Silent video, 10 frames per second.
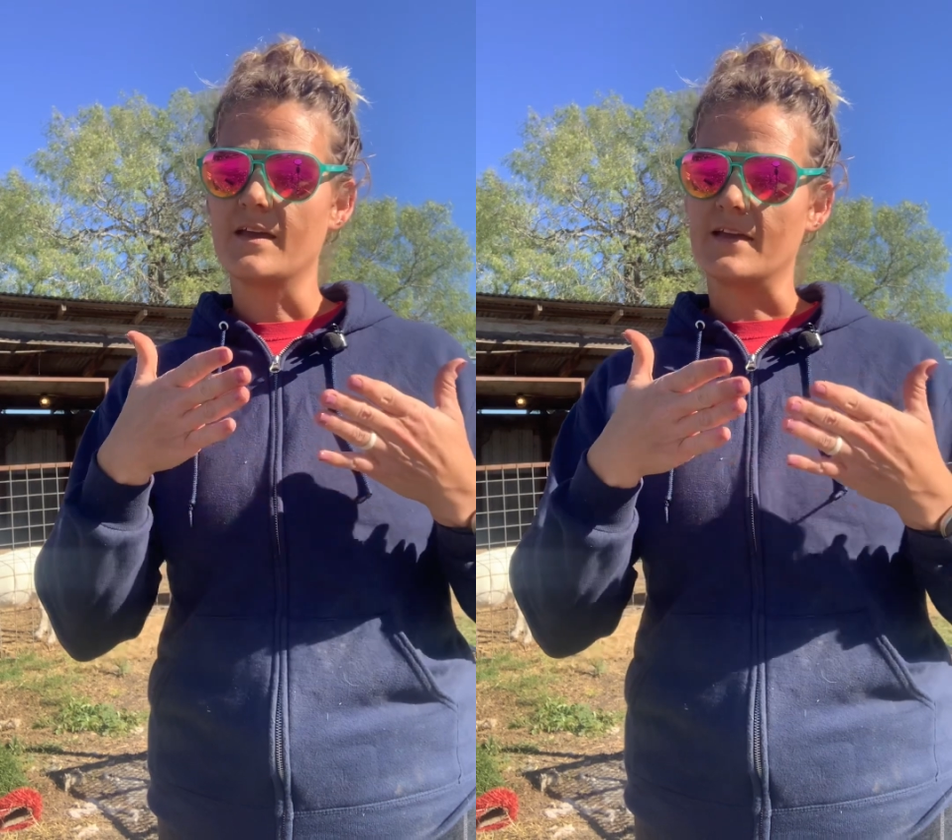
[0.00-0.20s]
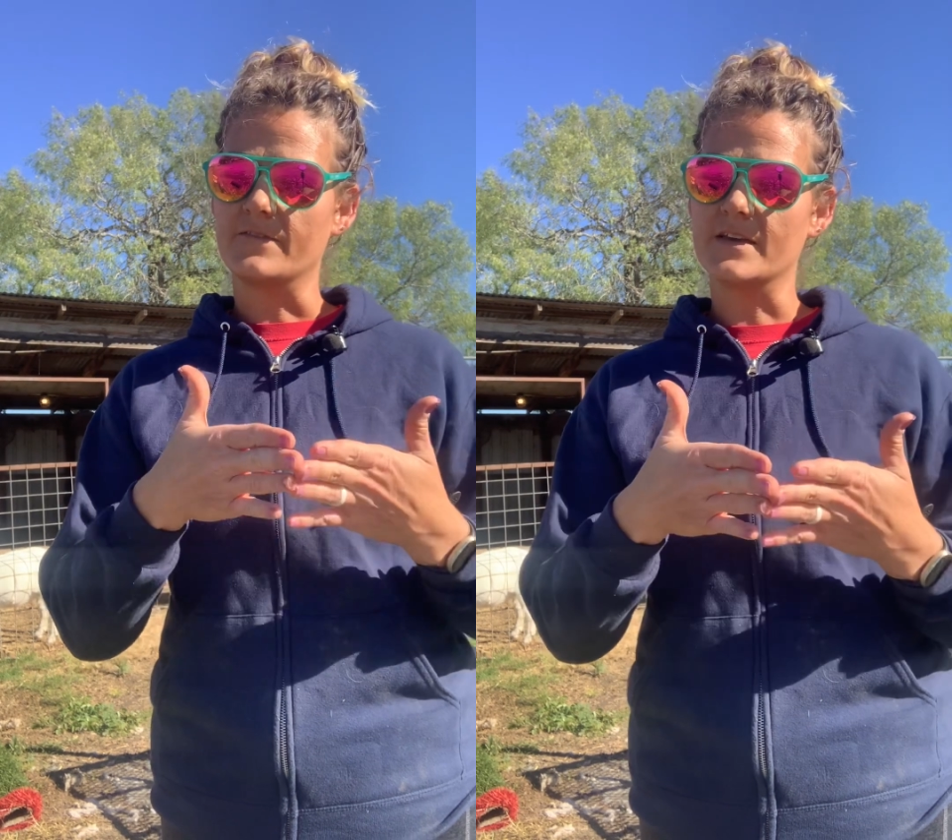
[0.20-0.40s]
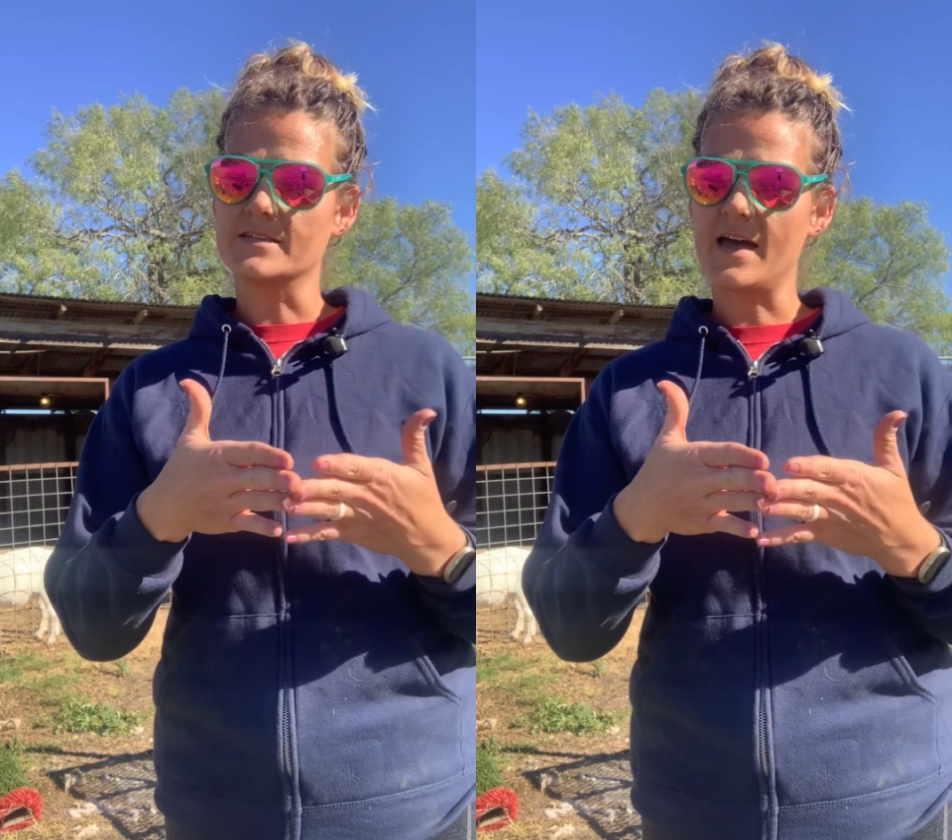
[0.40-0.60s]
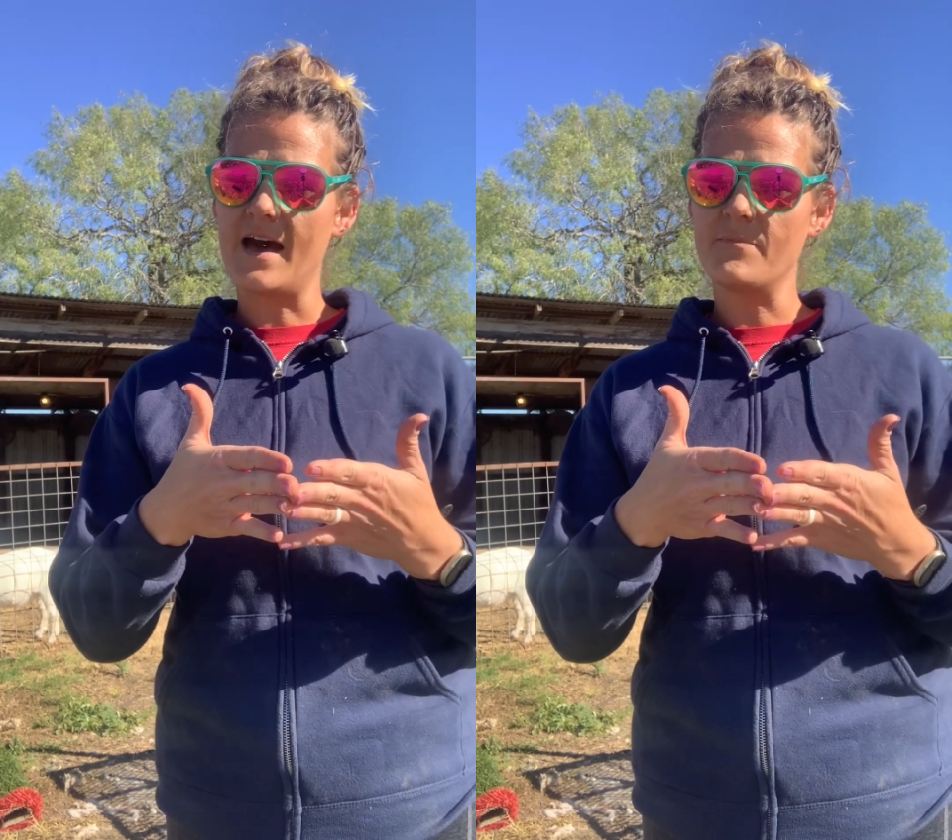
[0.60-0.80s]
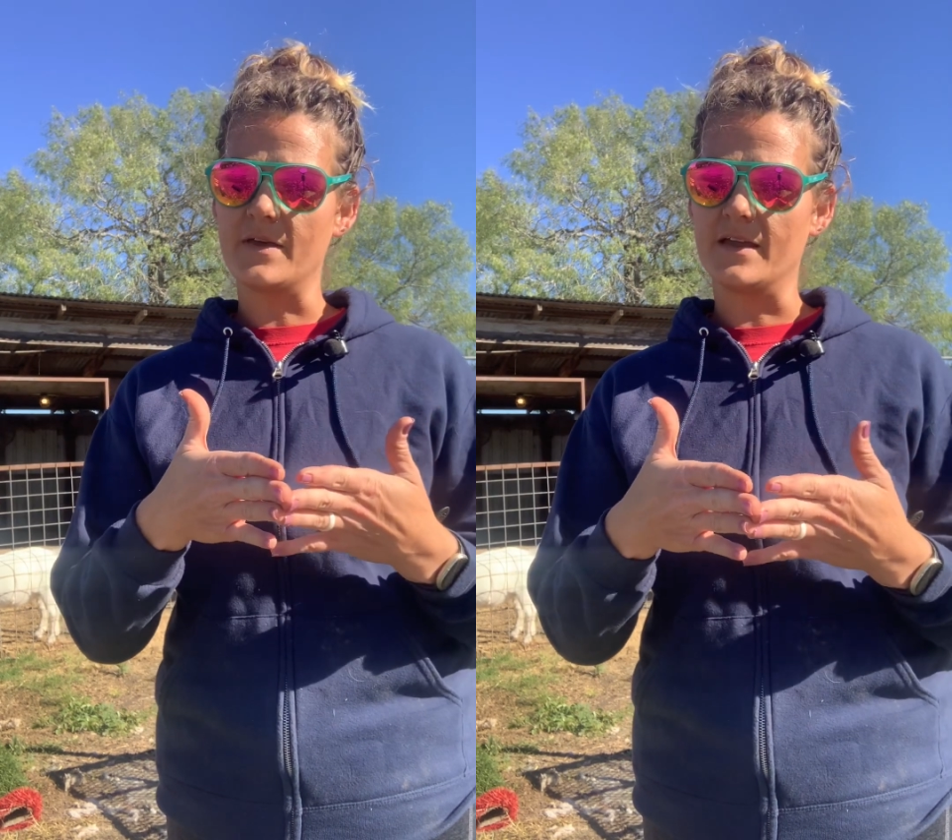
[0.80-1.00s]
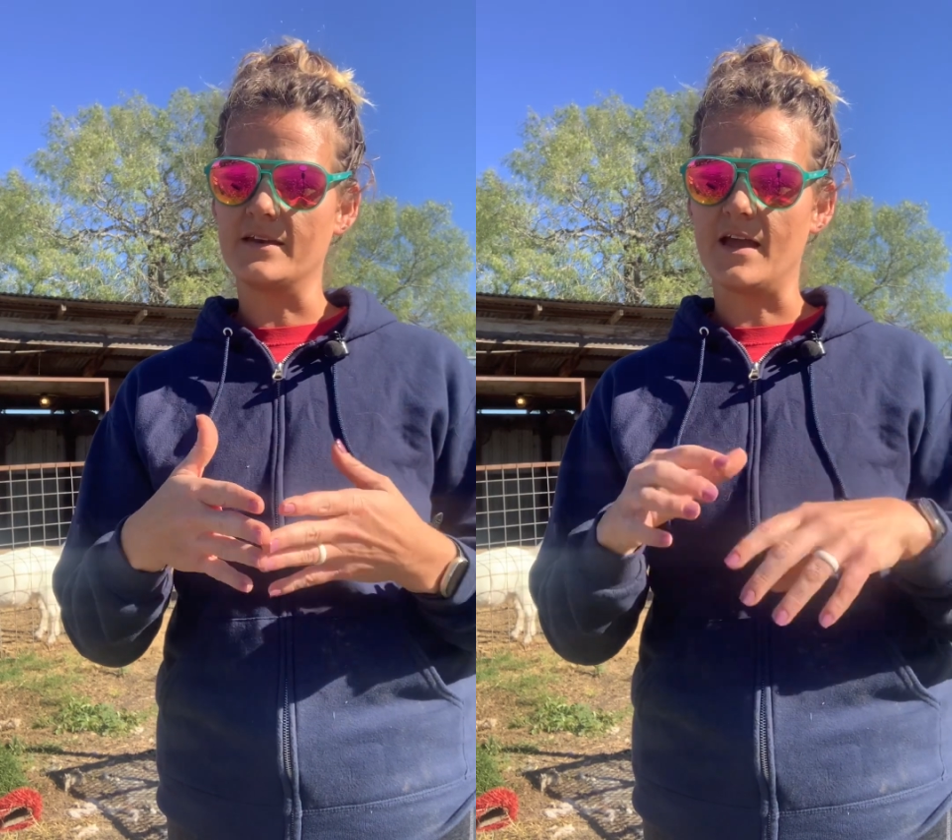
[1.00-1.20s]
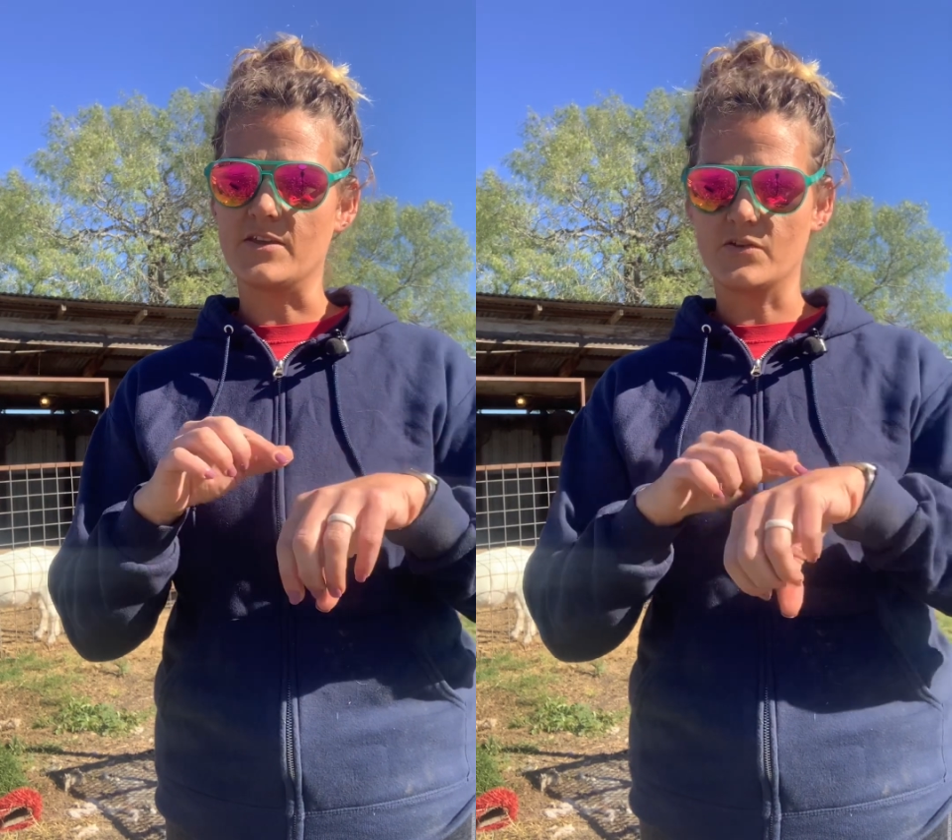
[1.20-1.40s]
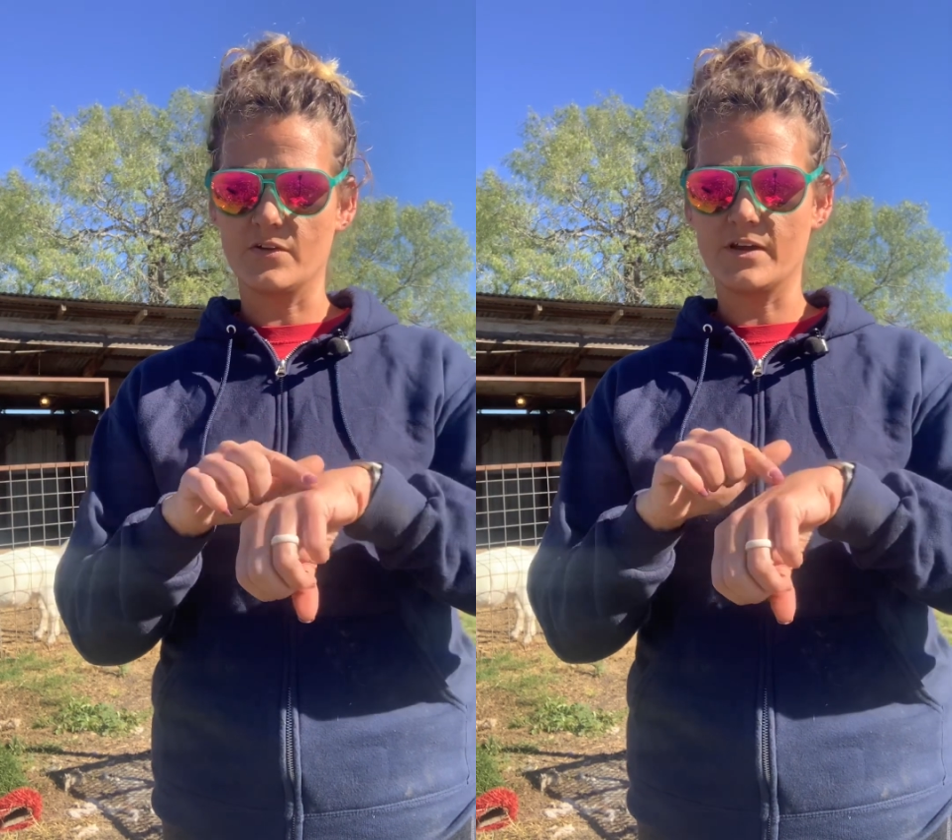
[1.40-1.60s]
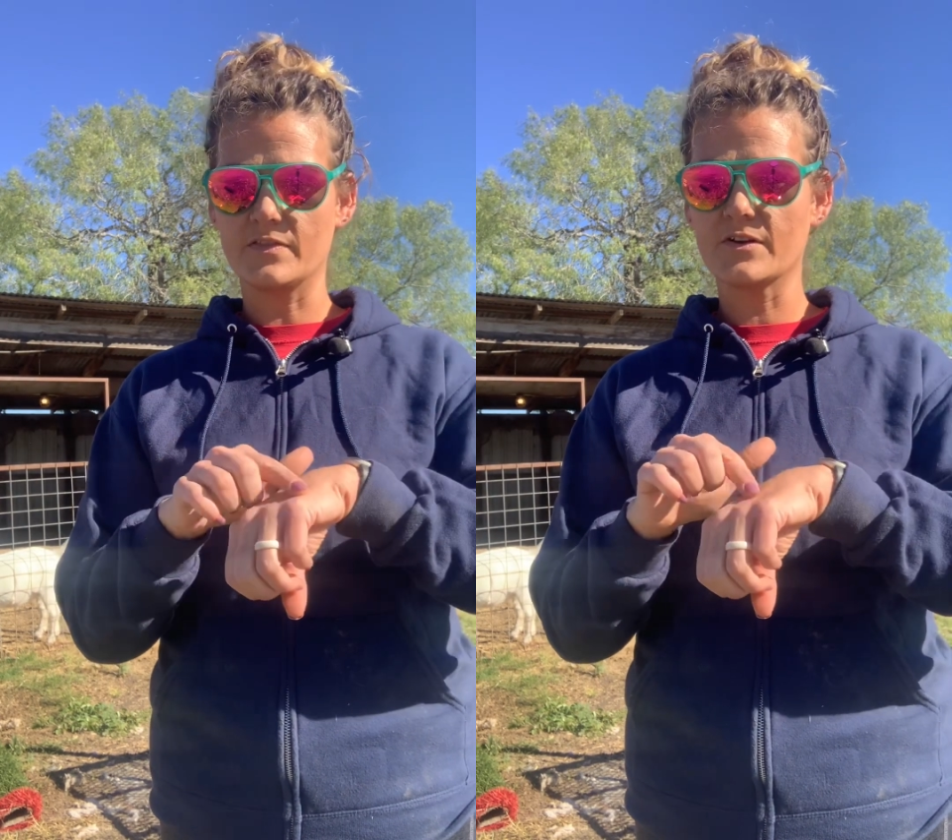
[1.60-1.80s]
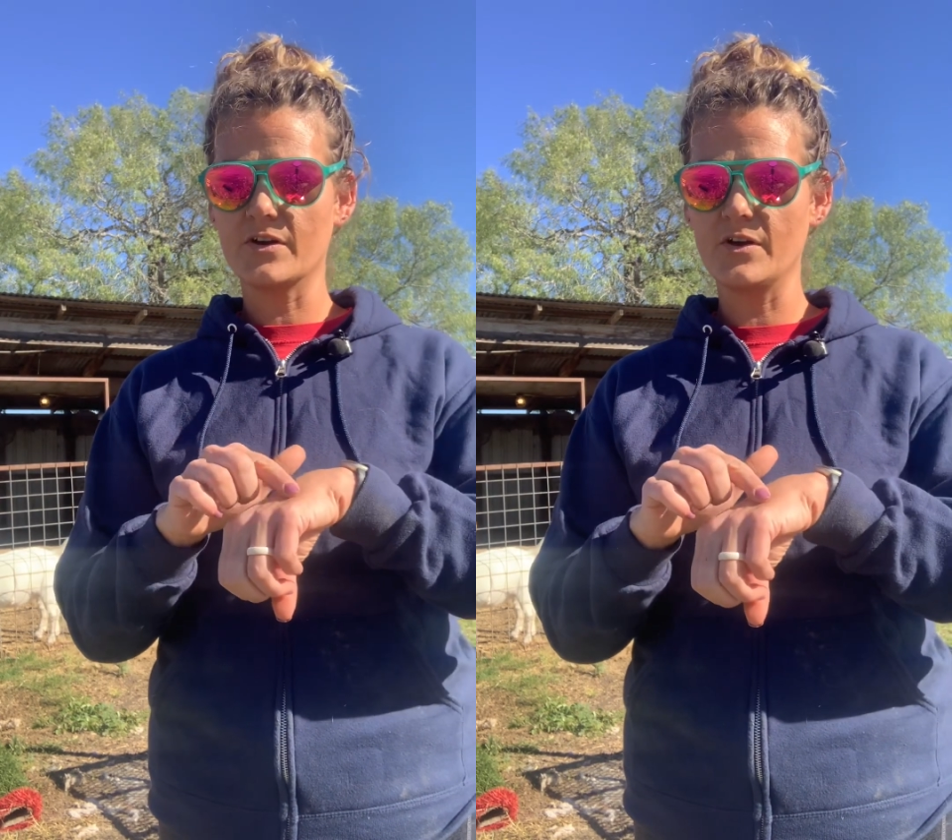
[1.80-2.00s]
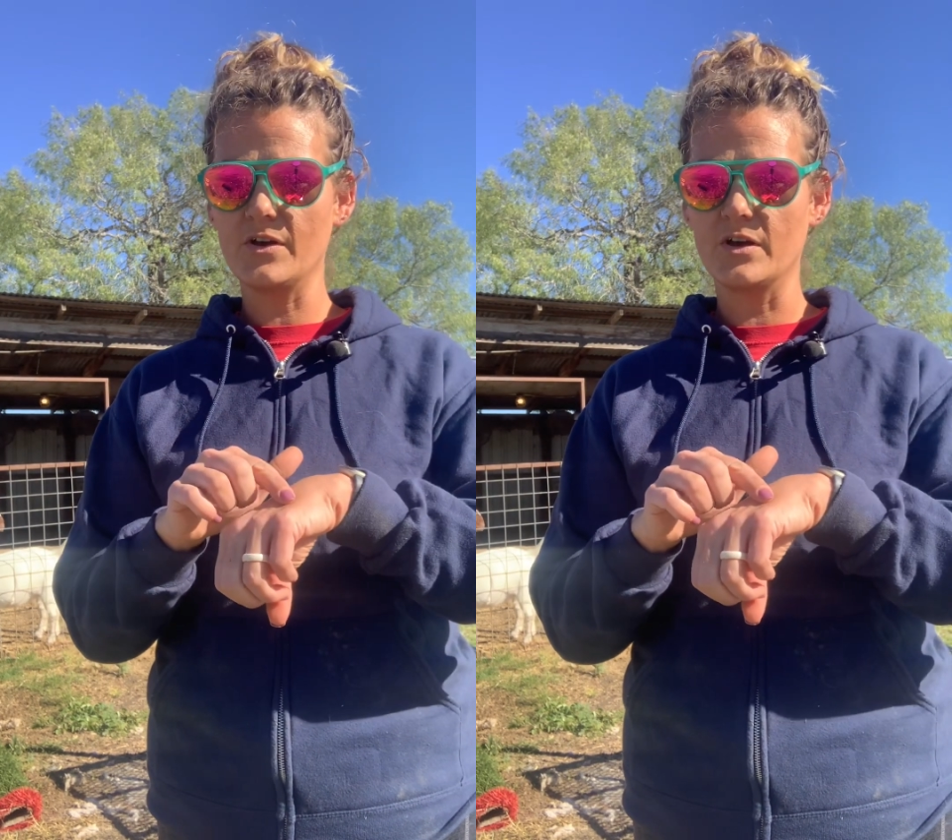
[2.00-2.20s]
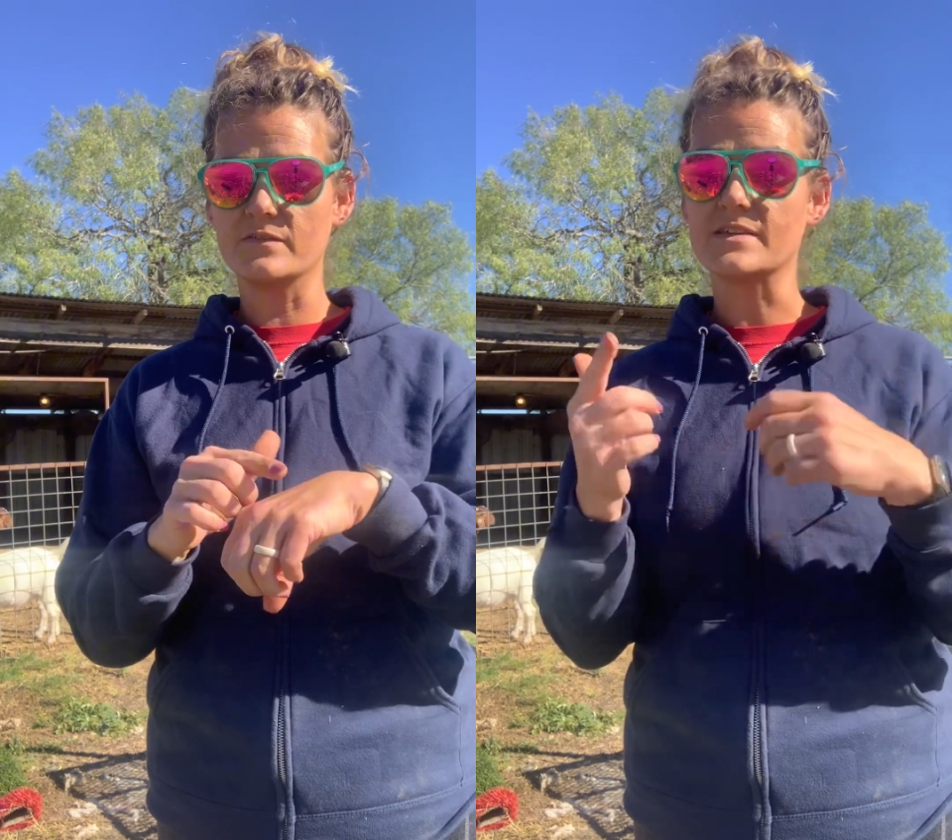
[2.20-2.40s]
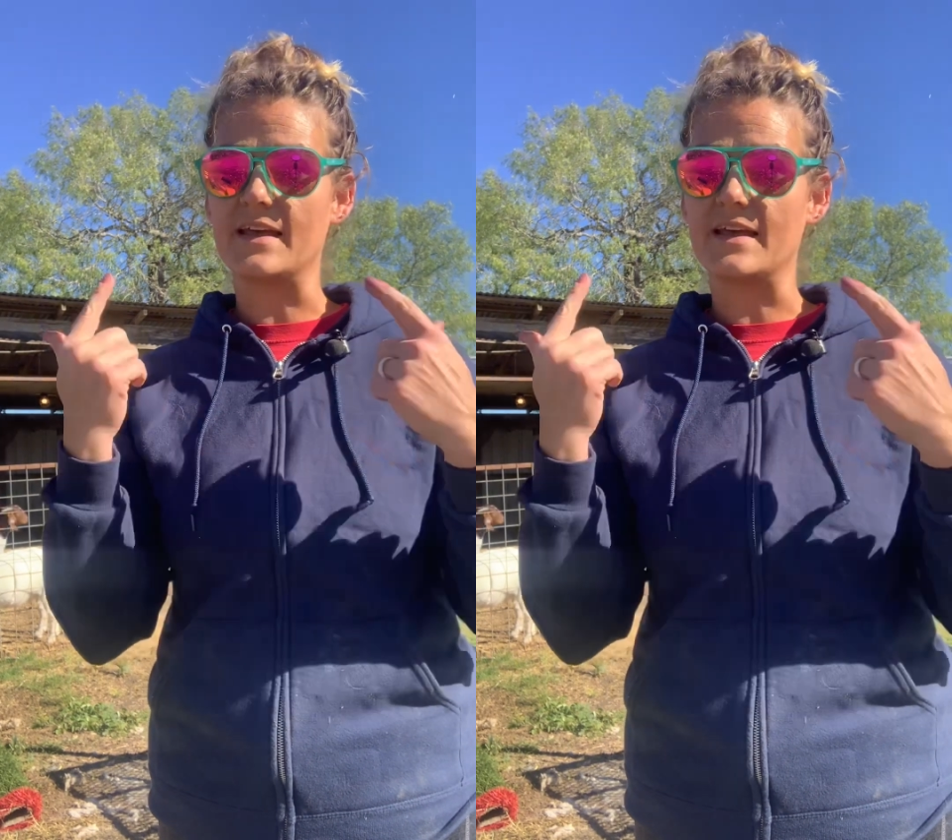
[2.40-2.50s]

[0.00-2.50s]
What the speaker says: If this happened and you look at their hooves